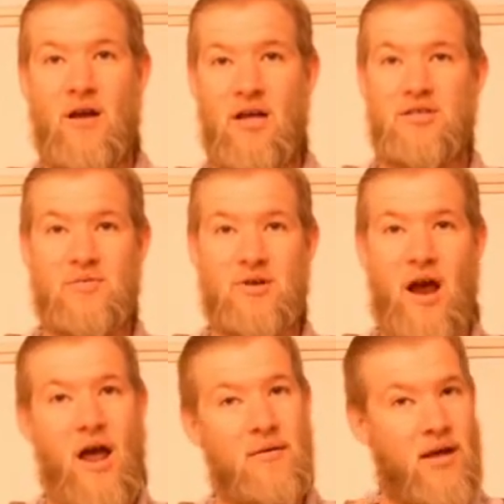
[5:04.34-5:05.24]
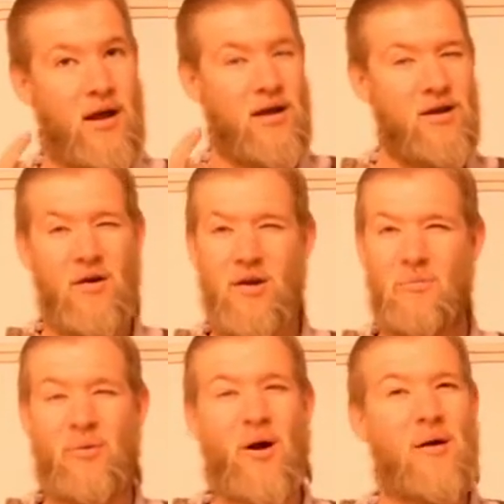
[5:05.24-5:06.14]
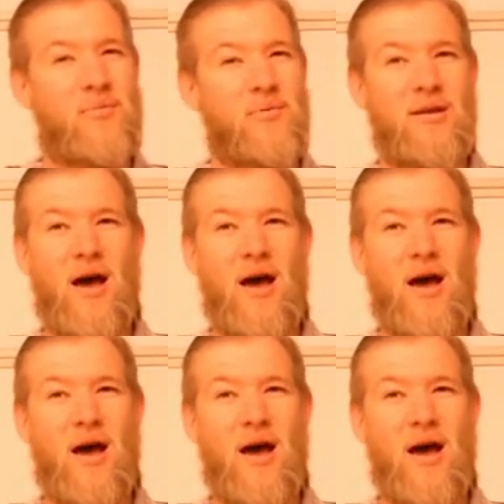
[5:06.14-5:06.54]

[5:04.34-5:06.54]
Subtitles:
not subscribed, and I know you're probably